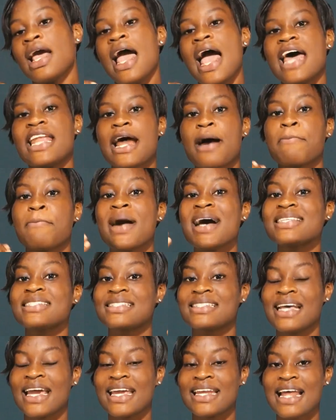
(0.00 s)
And I
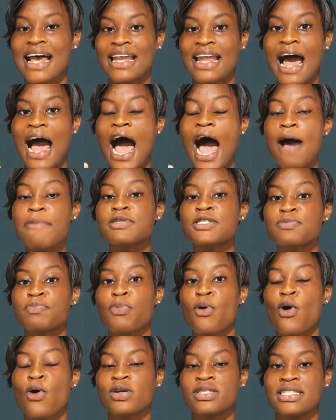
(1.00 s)
must say that
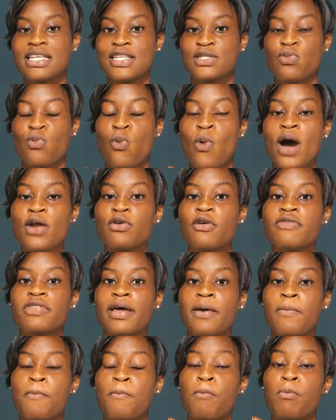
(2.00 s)
HubSpot is one of
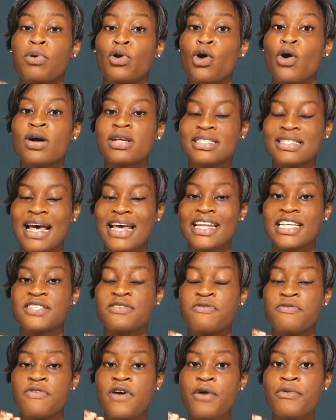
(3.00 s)
the blogs that is
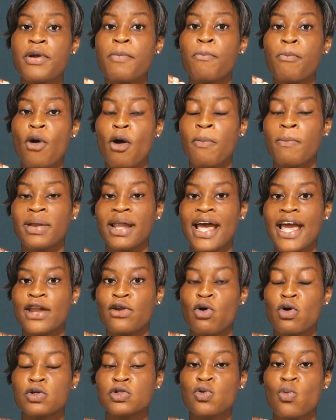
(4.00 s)
very popular,
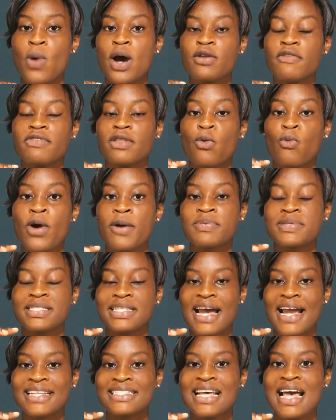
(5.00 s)
and also one of the
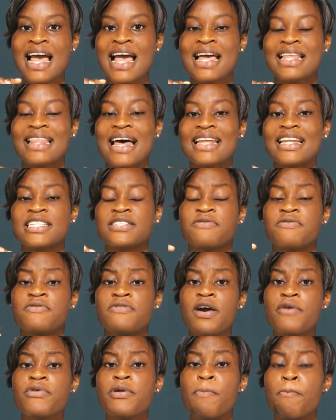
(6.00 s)
websites that is
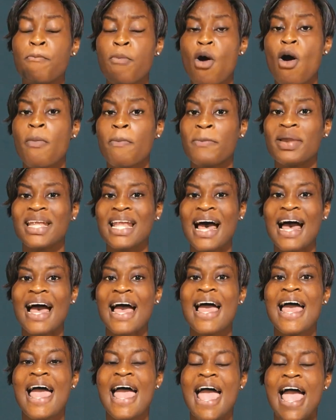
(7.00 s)
very
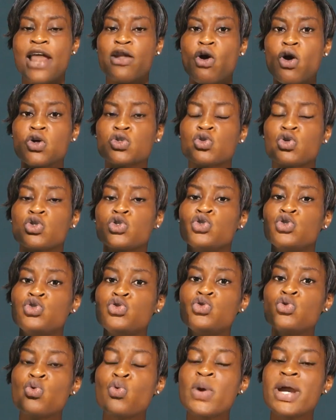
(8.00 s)
popular and also
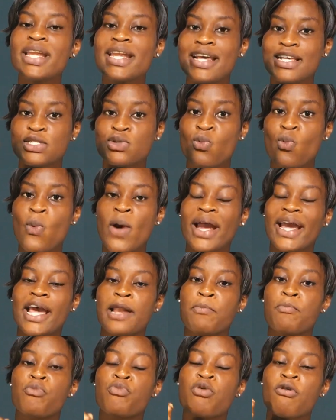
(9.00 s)
doing its work
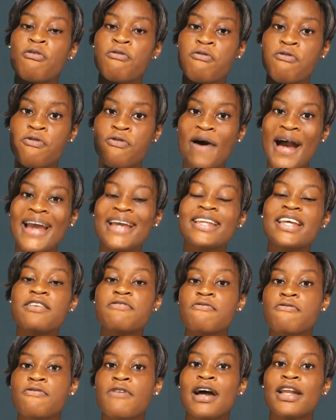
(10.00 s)
and
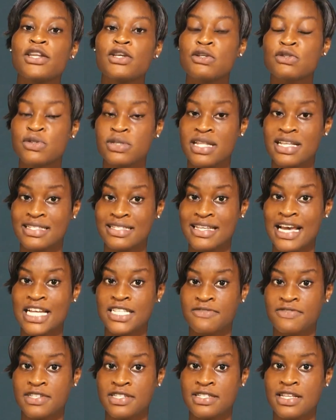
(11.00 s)
providing value to the
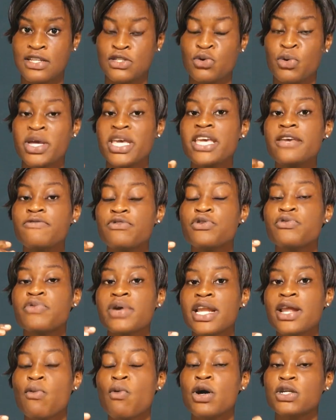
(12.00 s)
site visitors. So if you
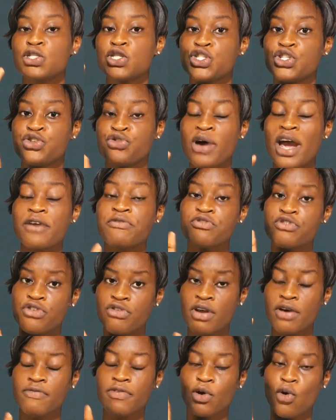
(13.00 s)
really want to drive
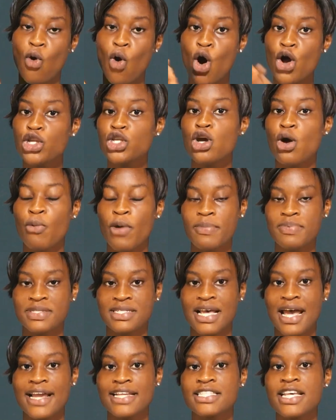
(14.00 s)
traffic on your
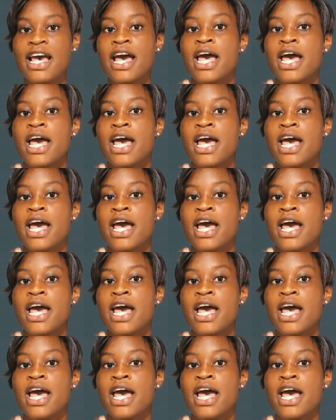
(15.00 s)
website,